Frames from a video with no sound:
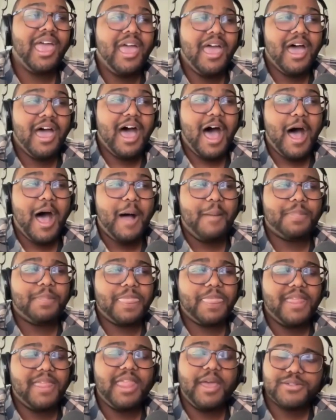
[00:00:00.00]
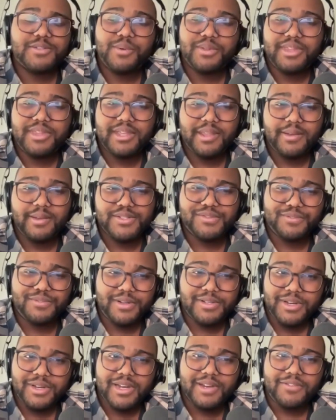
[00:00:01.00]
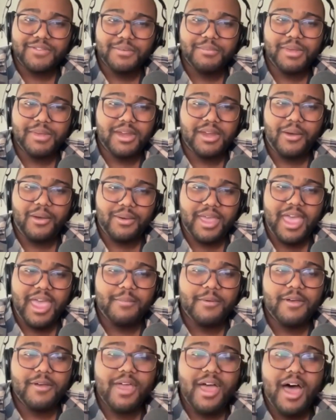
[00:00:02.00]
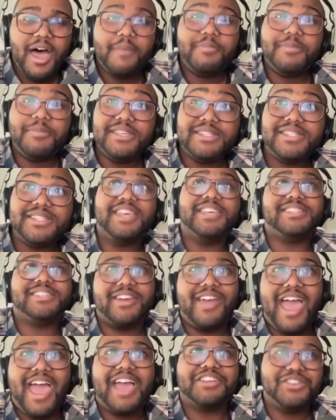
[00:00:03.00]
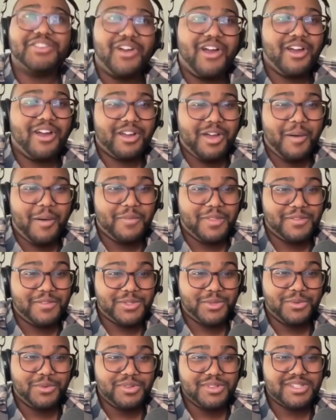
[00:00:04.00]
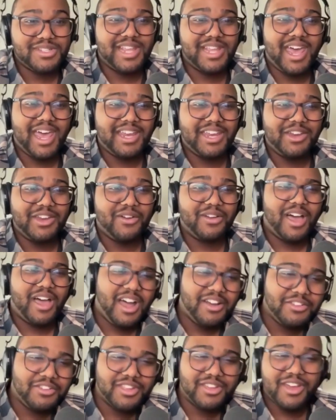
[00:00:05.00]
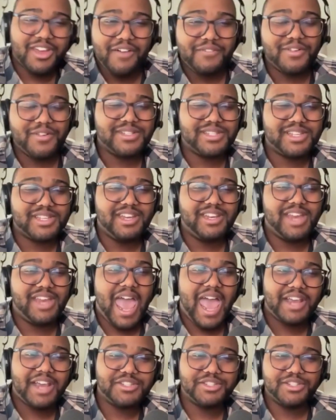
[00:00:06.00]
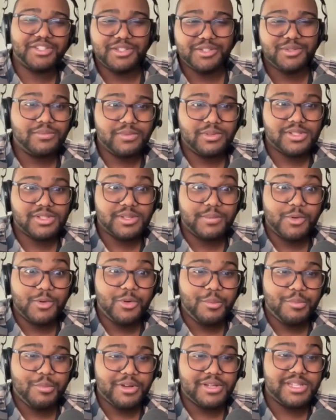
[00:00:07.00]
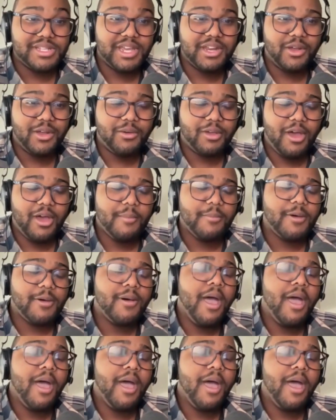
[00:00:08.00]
And that was one thing that was frustrating for me in OCaml. These days, there actually are a couple of tools that, under the covers can actually do some cool printing in OCaml.